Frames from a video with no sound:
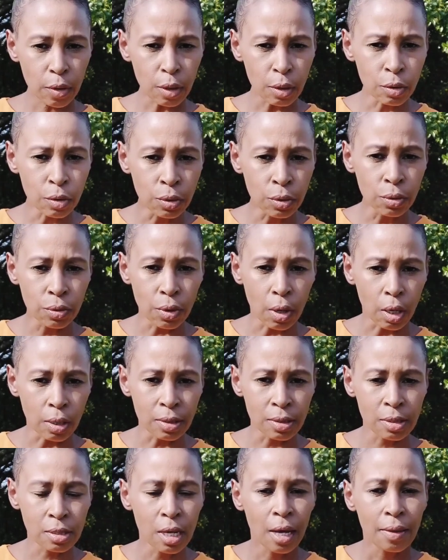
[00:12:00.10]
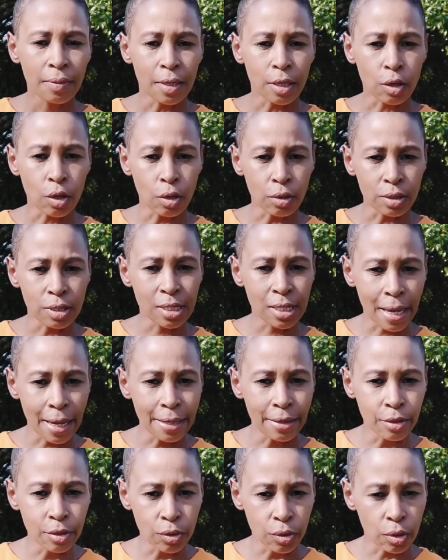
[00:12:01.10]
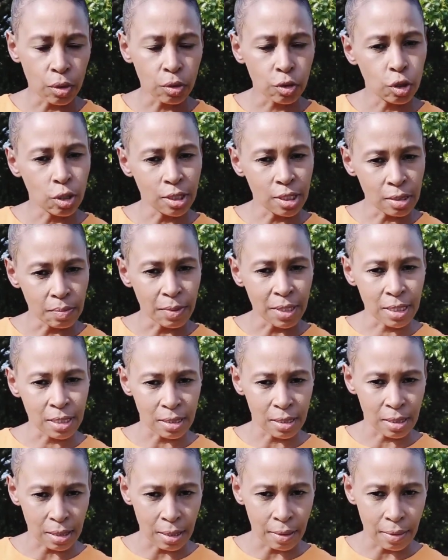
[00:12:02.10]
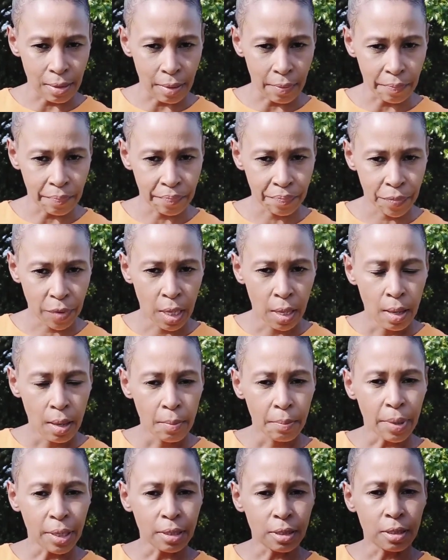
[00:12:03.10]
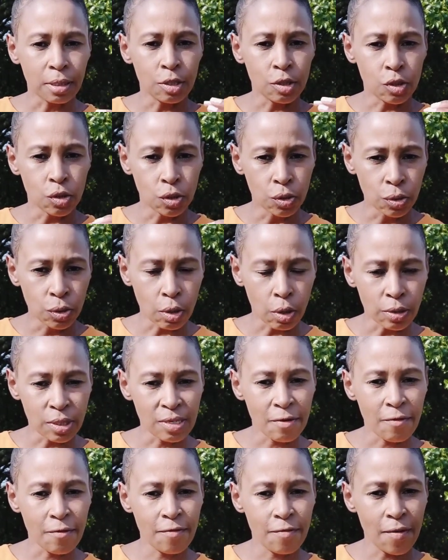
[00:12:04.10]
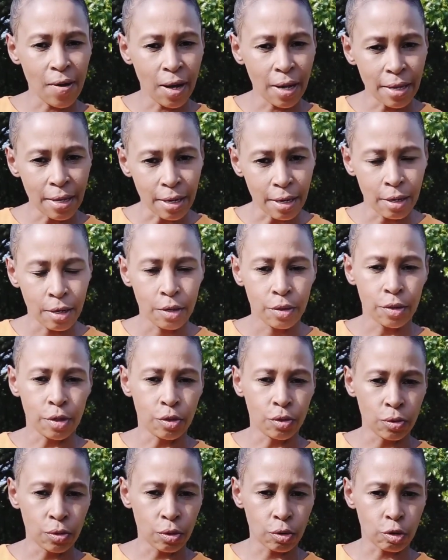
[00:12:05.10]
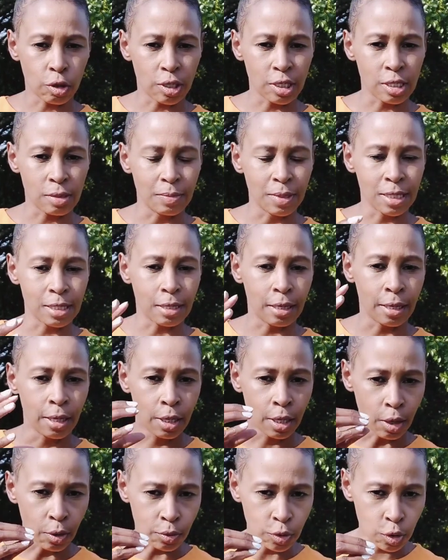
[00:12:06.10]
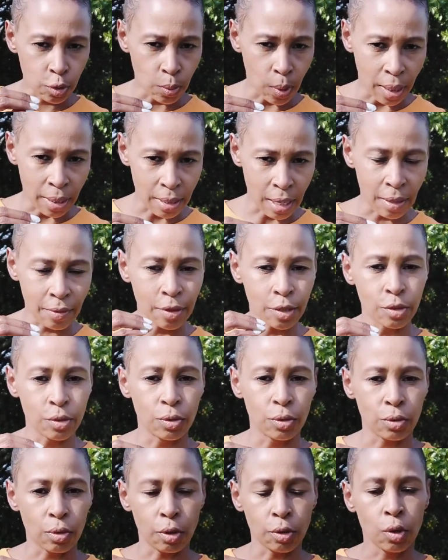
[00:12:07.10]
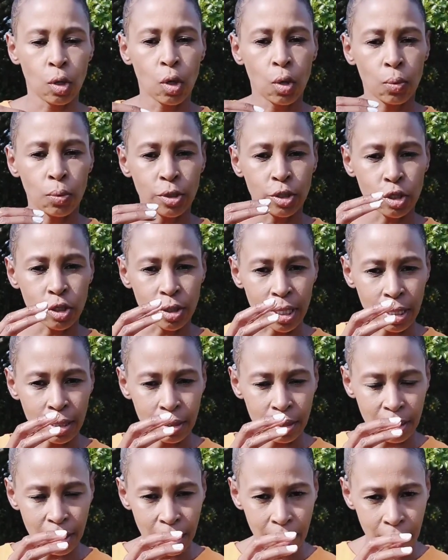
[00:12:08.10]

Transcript: neurons that contain neurotransmitters in them. But these neurons fire the neurotransmitter onto another neuron, which then